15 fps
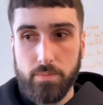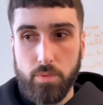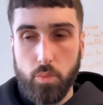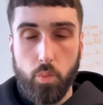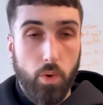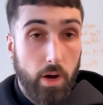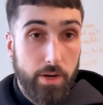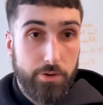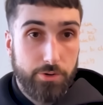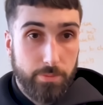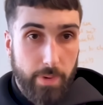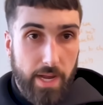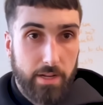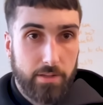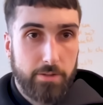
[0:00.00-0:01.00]
one,
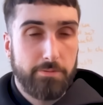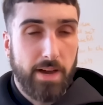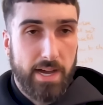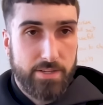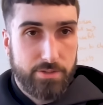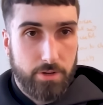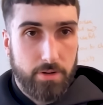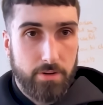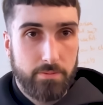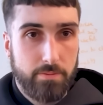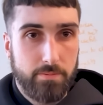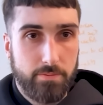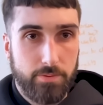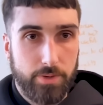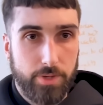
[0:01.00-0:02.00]
dramatically faster
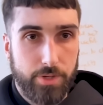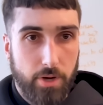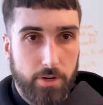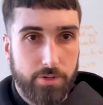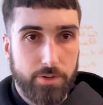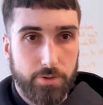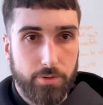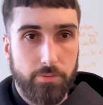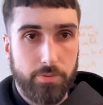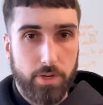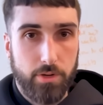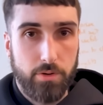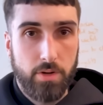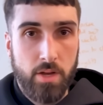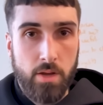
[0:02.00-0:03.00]
for the doctor to
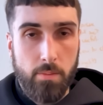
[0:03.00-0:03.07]
review,